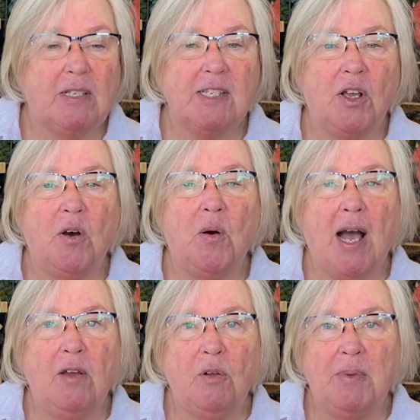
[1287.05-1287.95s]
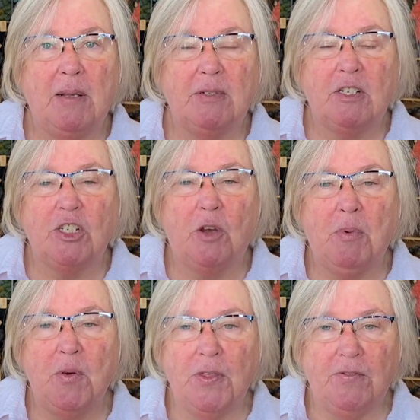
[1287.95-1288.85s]
So I will be able to show
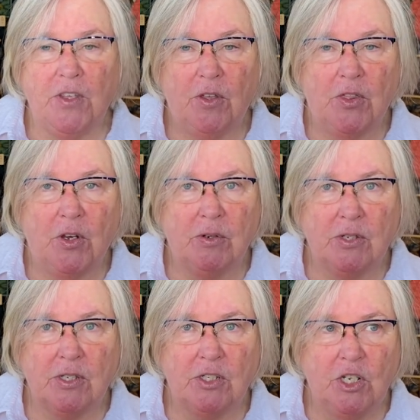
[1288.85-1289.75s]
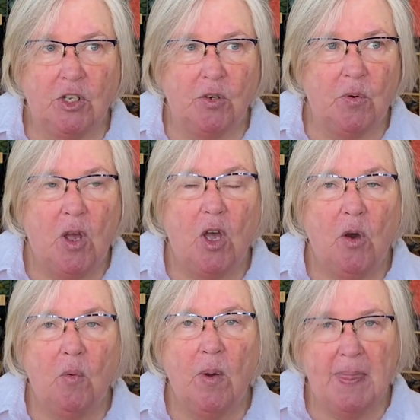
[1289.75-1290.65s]
both of you those to you
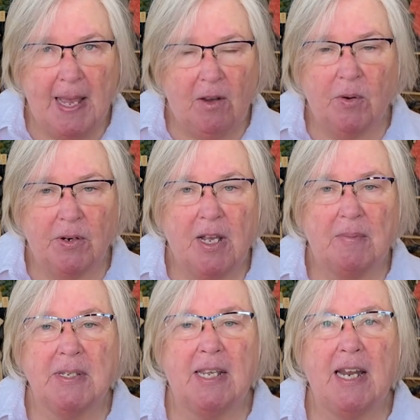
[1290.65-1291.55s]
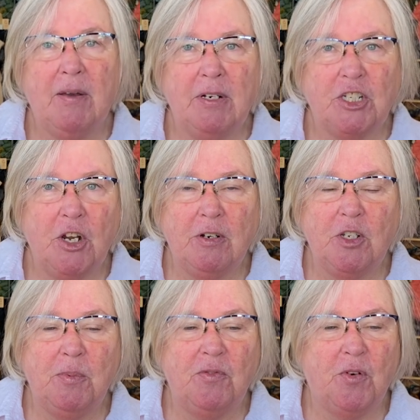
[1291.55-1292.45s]
when that order comes in. I would show it to
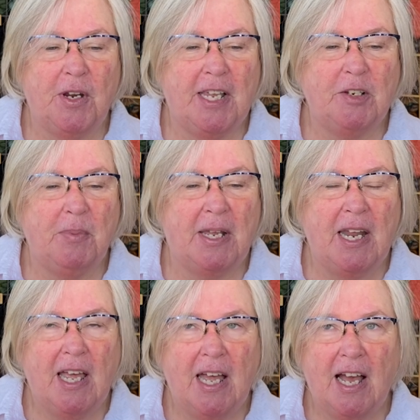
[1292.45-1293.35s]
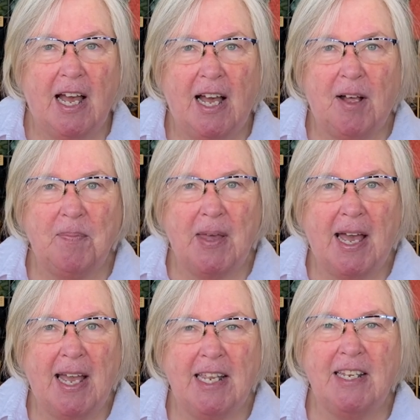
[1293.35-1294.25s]
you beforehand, but
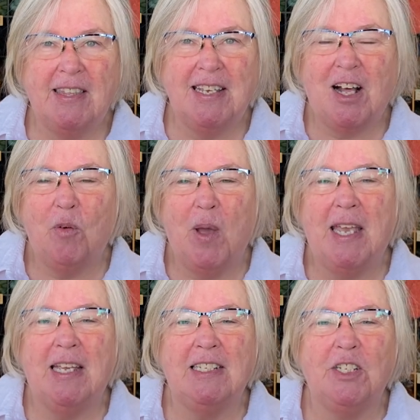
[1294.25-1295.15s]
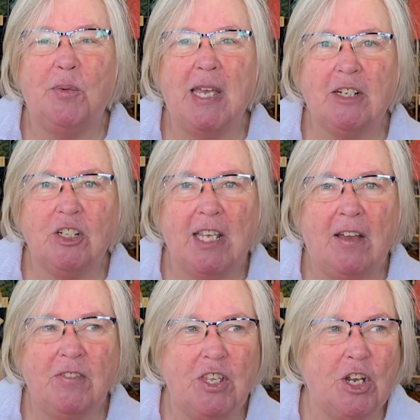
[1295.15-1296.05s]
I think I'll wait until we actually
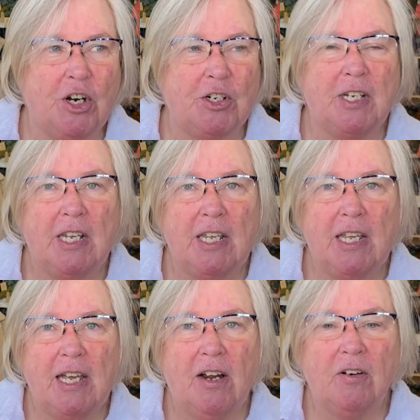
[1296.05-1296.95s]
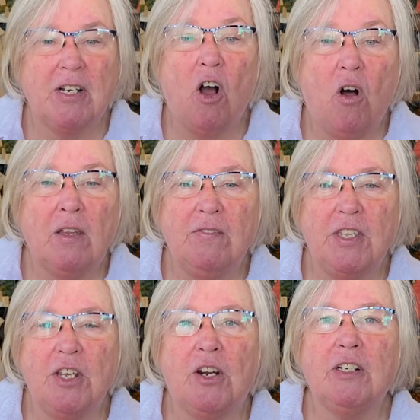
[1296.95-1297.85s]
have the yarn or all of
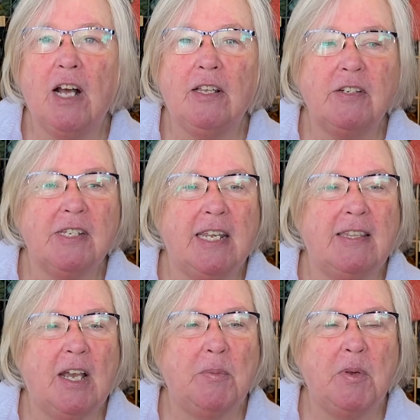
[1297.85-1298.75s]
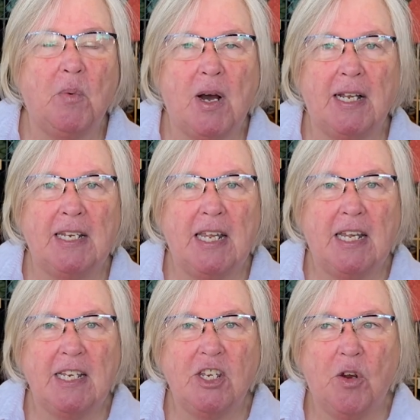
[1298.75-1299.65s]
the yarn colors in that we want.
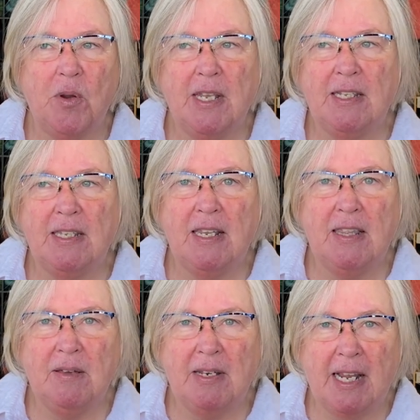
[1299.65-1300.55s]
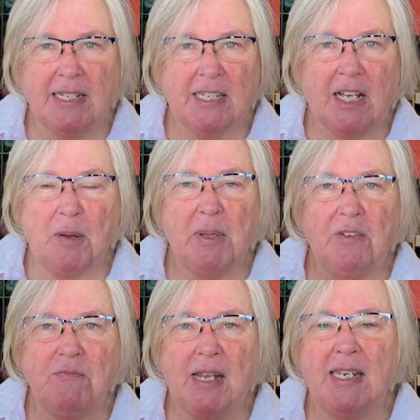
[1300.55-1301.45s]
So in the next couple
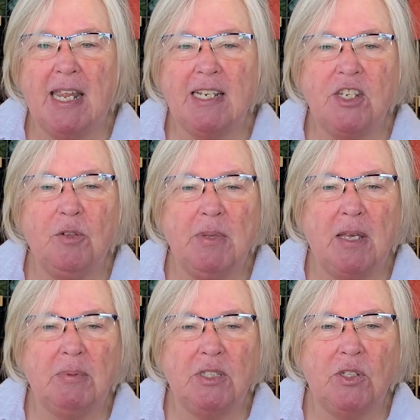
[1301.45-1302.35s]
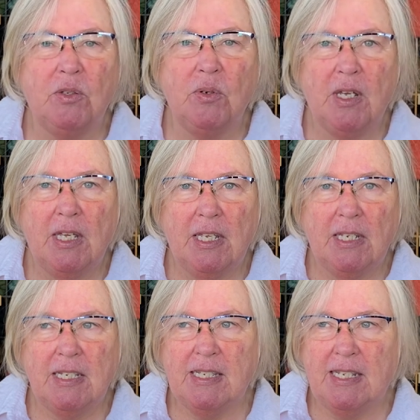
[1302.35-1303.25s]
of Mondays, you'll be able to
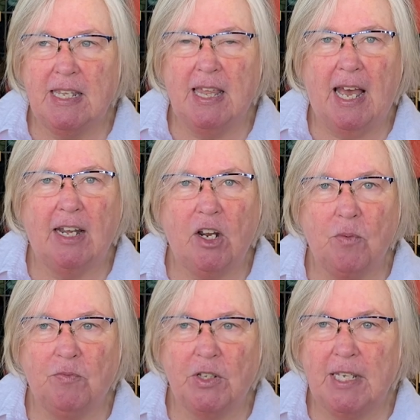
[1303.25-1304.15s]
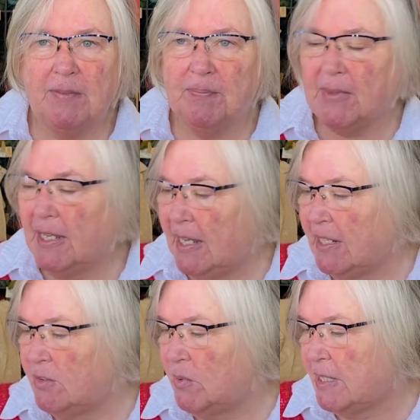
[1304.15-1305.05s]
see that, hopefully,
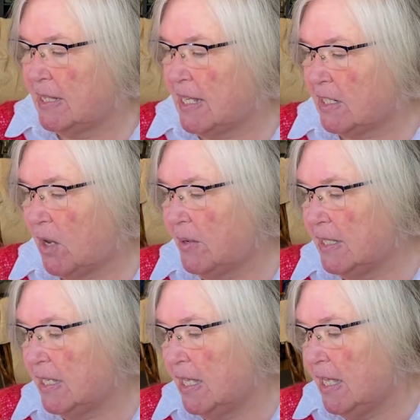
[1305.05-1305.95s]
and we'll get that going.